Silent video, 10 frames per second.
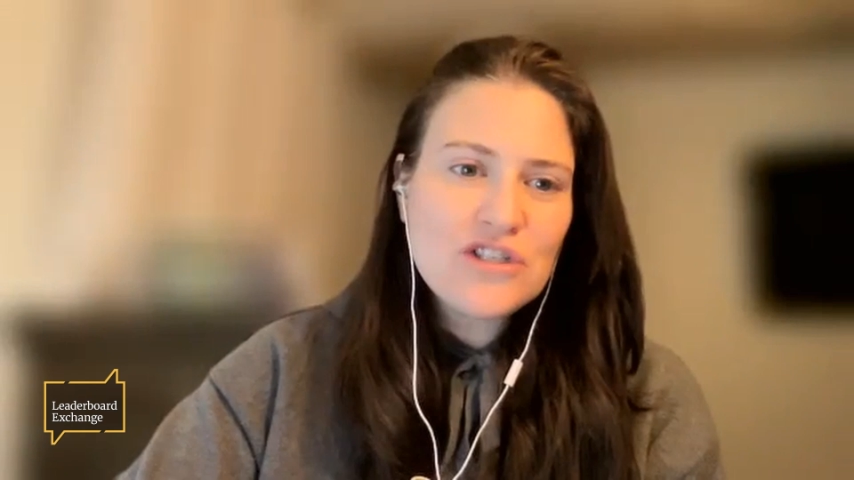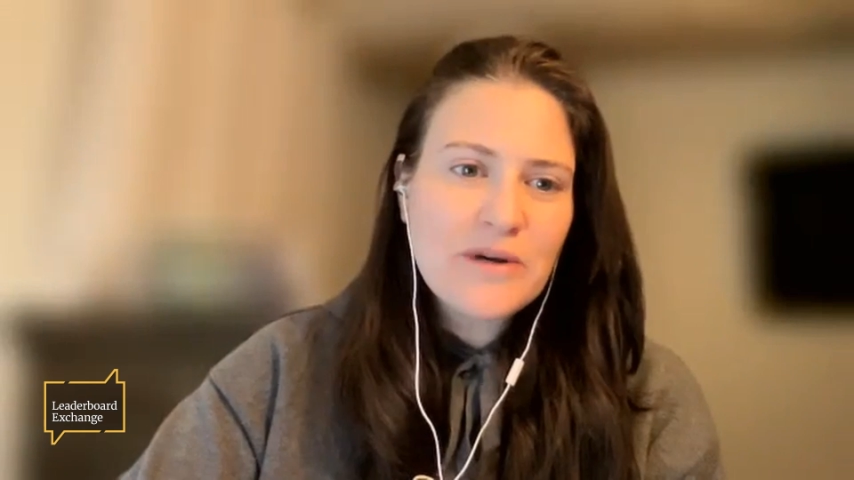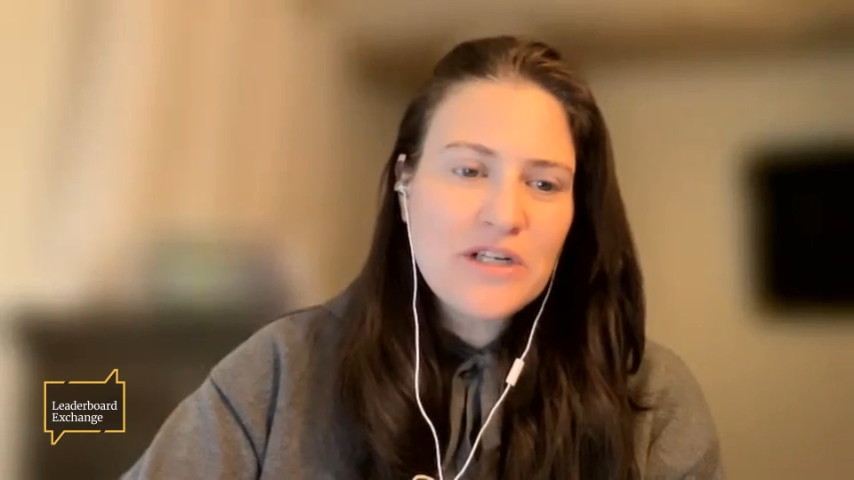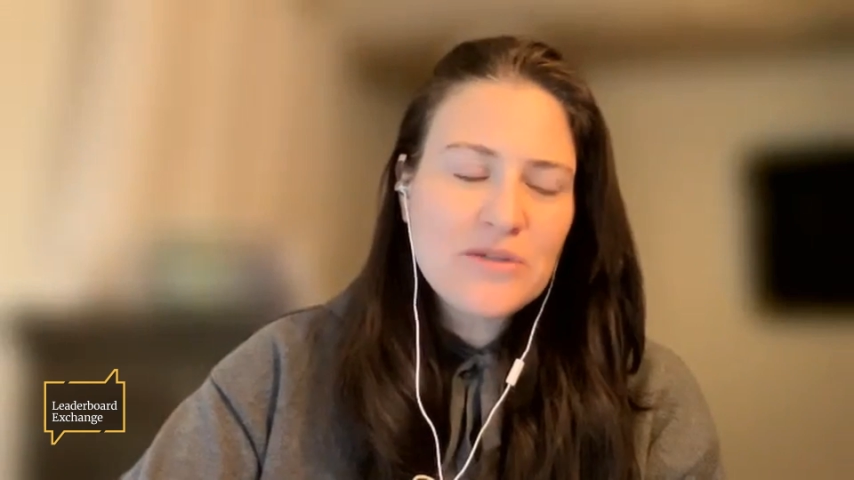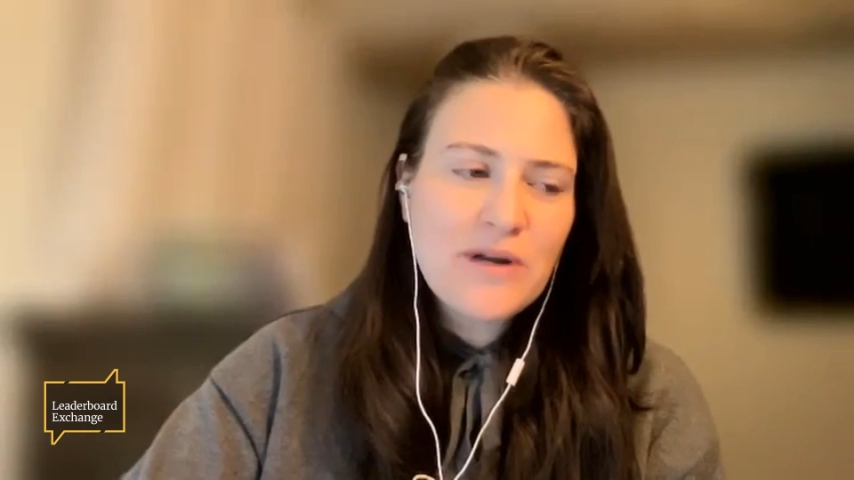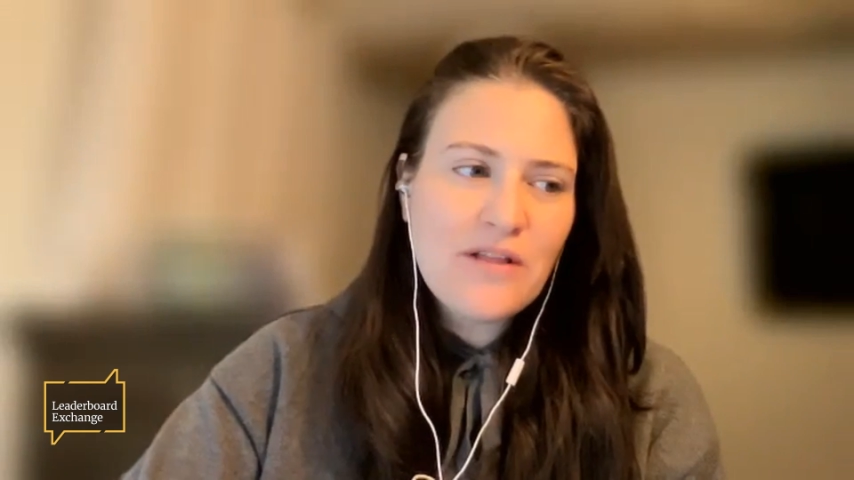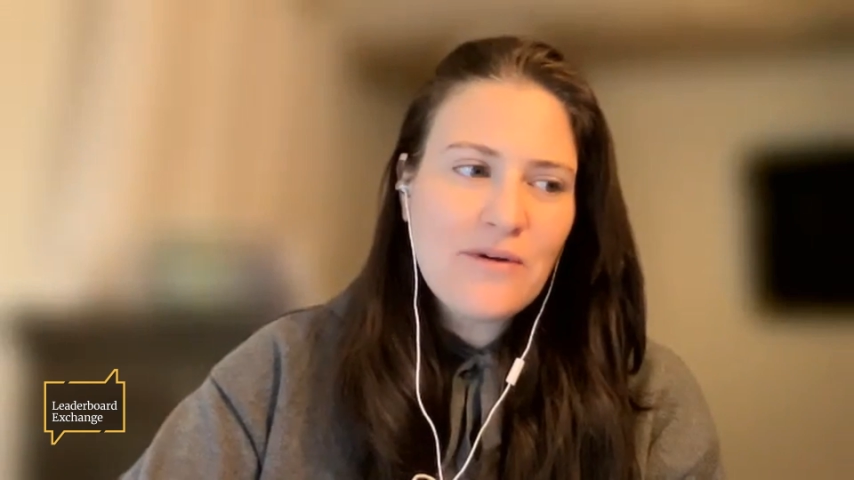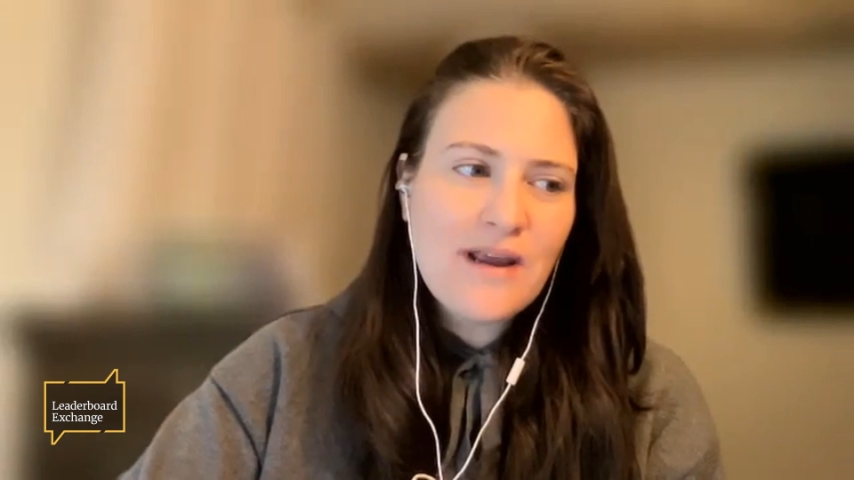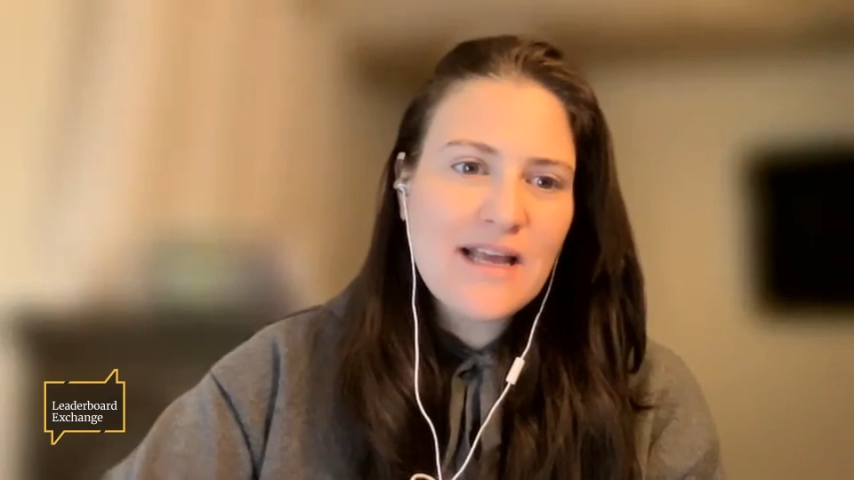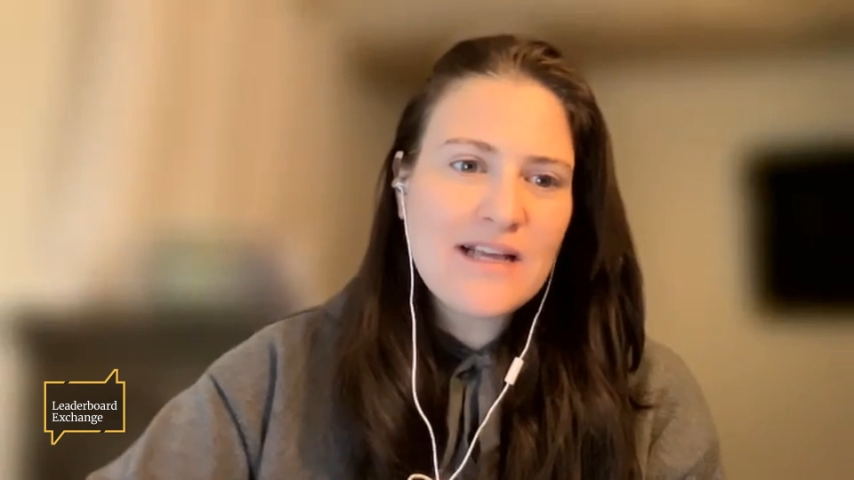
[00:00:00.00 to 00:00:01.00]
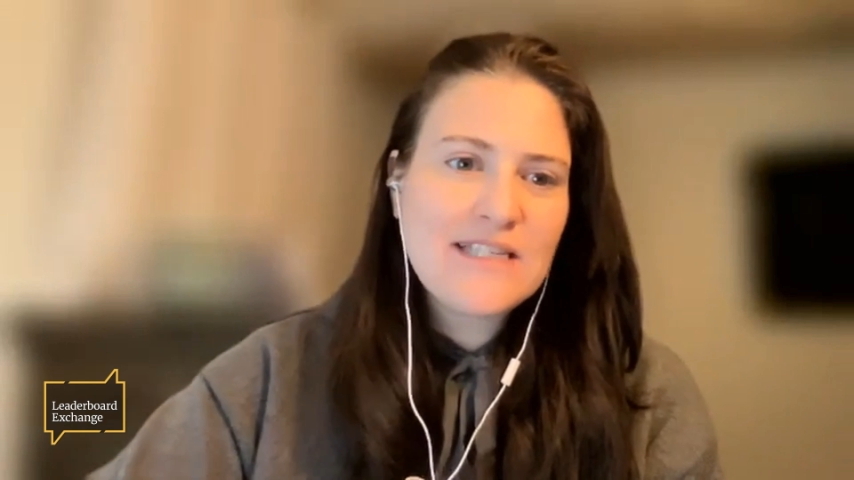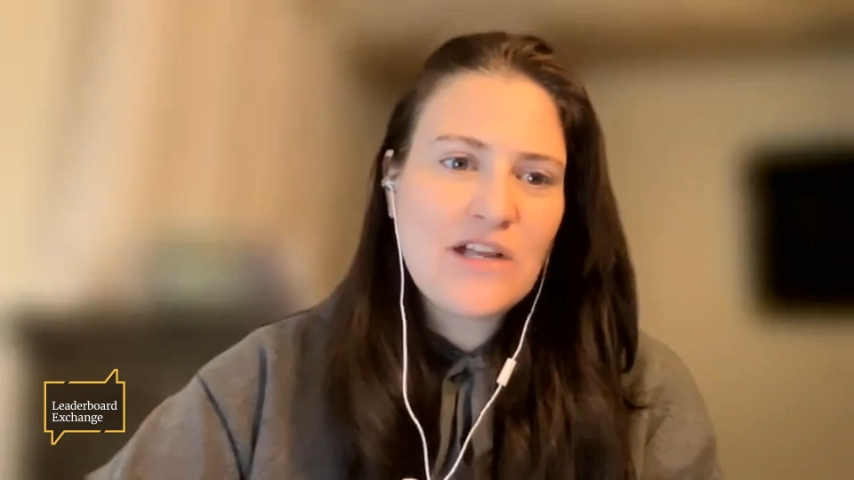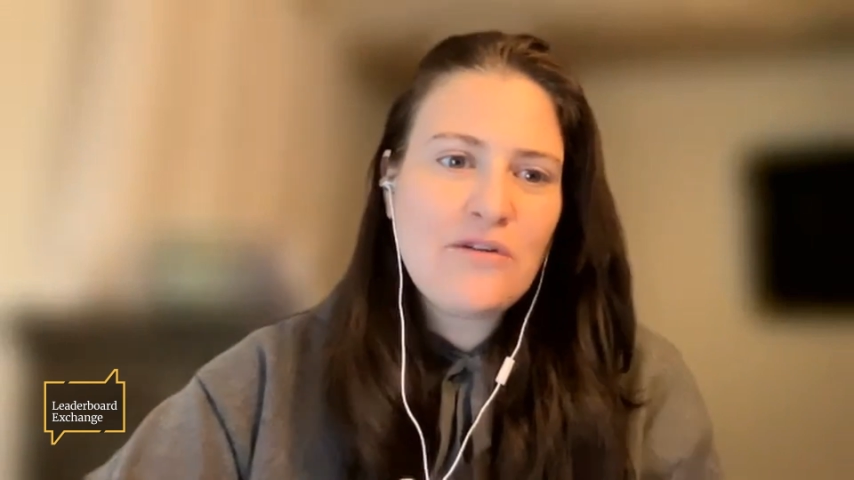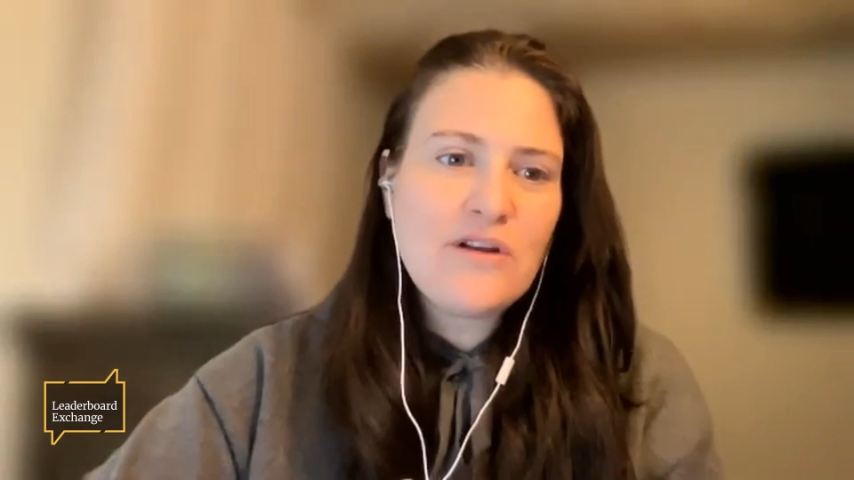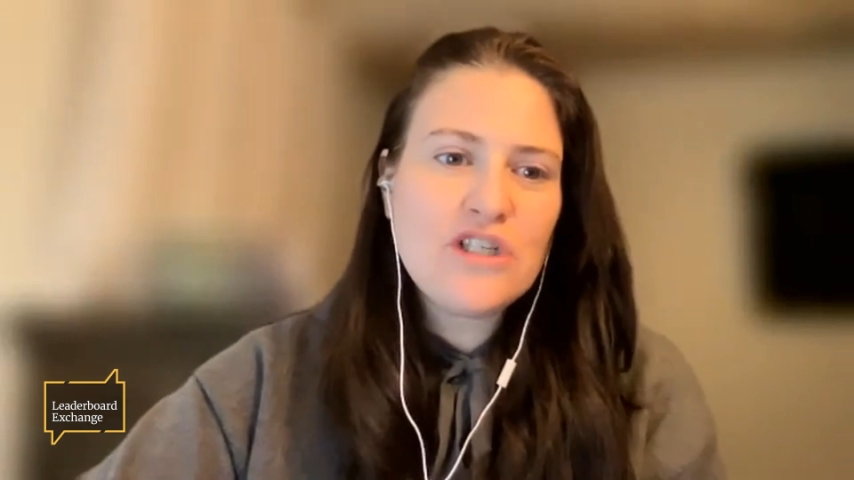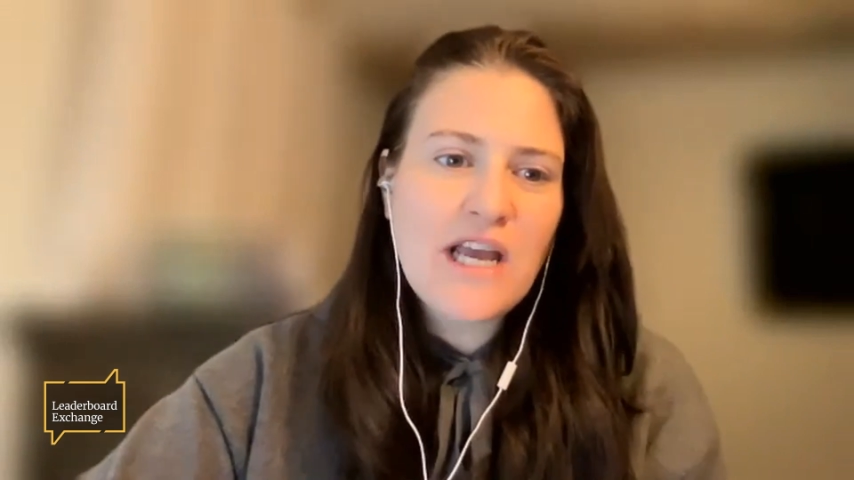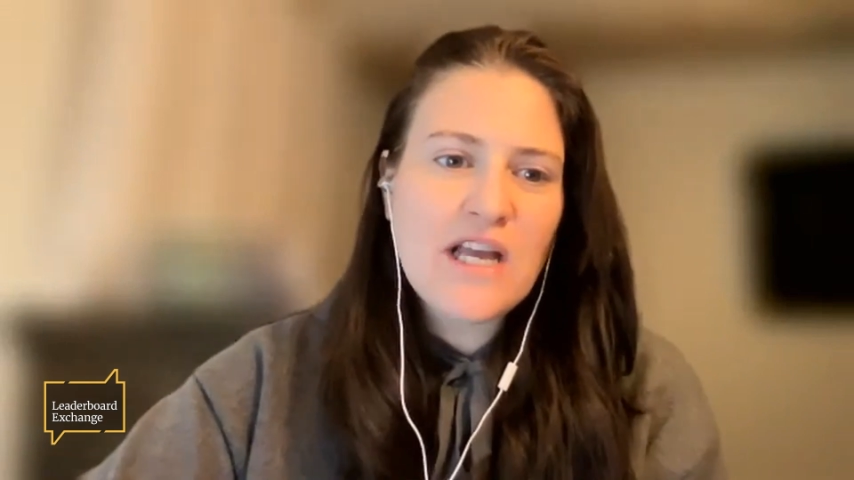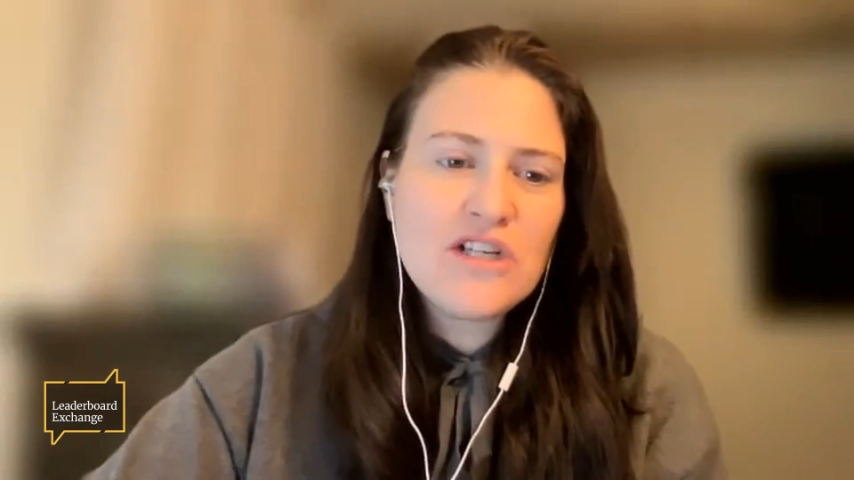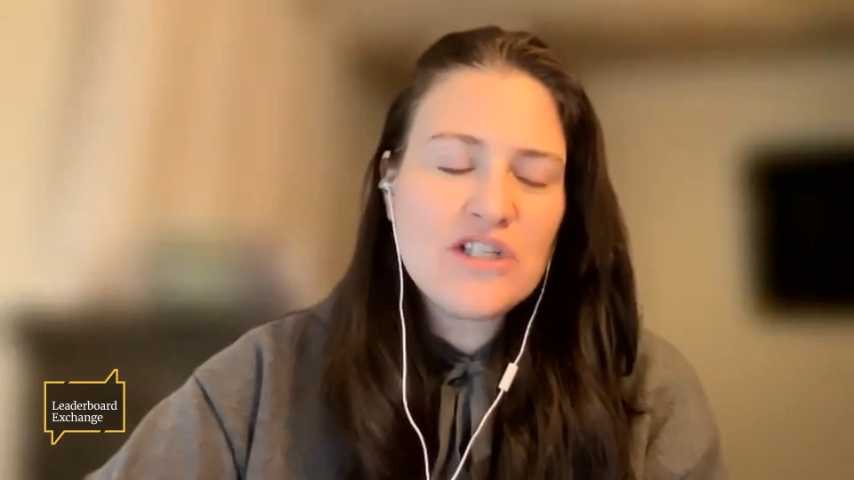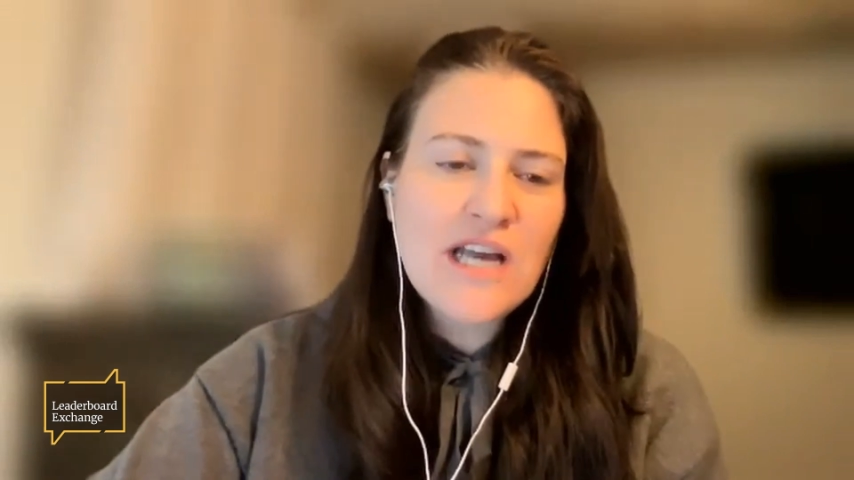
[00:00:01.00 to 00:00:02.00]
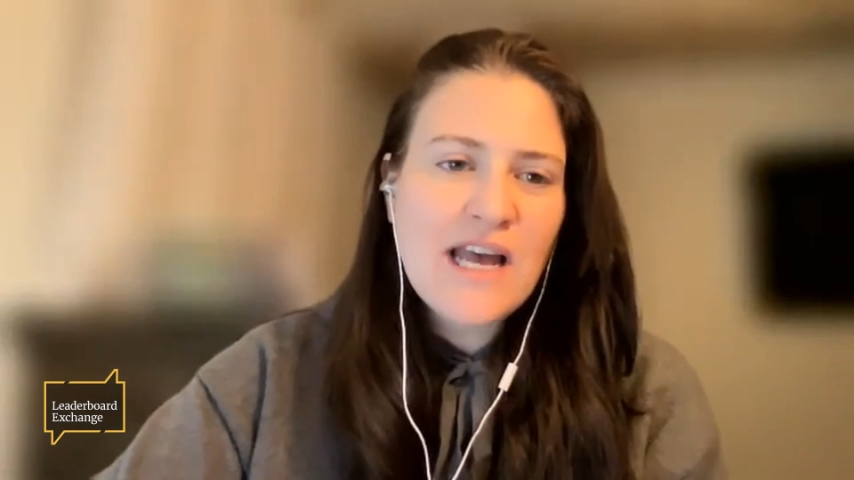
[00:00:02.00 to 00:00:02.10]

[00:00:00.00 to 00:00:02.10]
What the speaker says: 2023 and continue to change